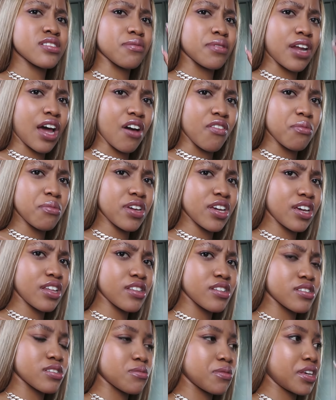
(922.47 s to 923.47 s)
I'm gonna have them
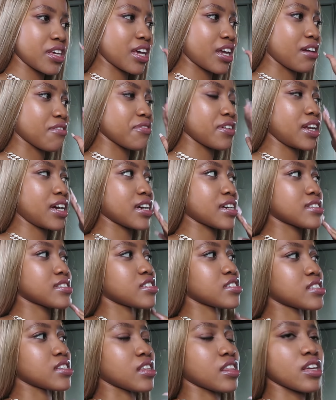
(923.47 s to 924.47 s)
again this week and I feel like
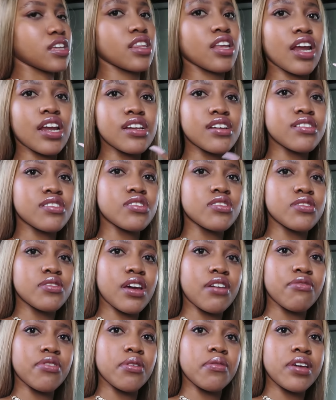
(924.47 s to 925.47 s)
it's just the thing that I need to do
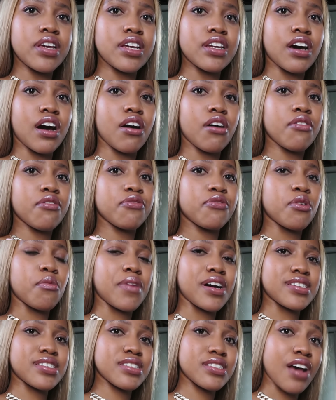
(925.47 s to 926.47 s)
every week now for
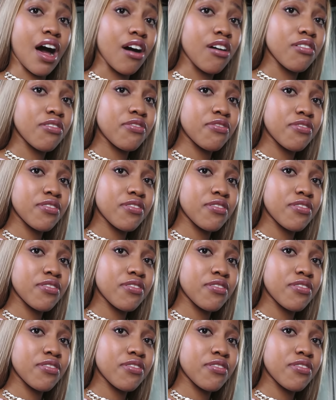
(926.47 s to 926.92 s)
myself.